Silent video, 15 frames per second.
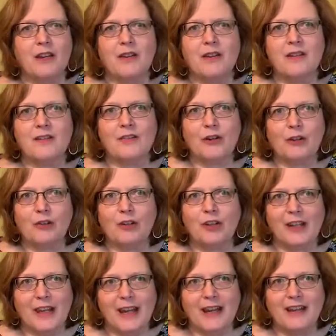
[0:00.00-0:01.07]
You can start
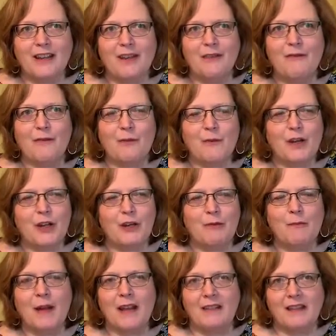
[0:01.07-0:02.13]
looking for what you
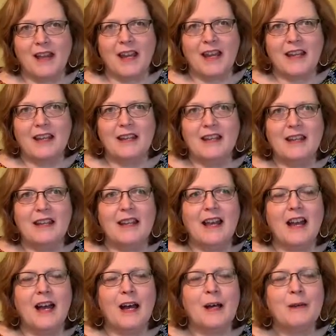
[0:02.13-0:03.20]
might like.
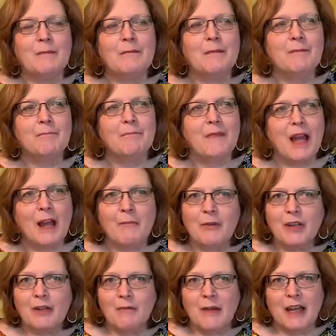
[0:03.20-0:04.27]
Um, I'm
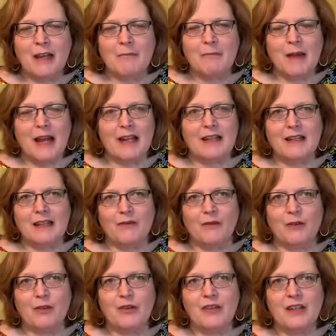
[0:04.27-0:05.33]
going to make a maxi
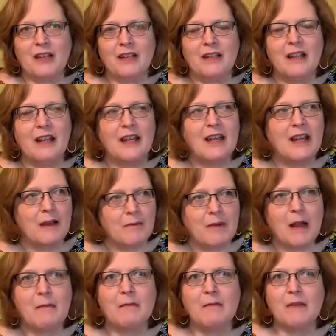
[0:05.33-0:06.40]
version, and I
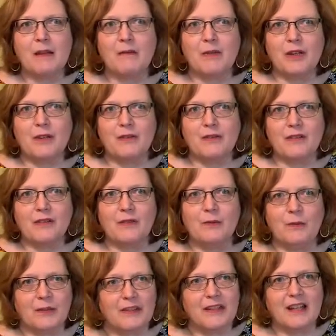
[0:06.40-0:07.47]
probably will use
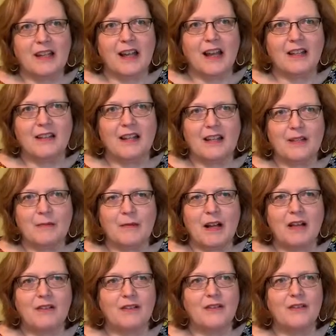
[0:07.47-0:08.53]
quilting cotton as well.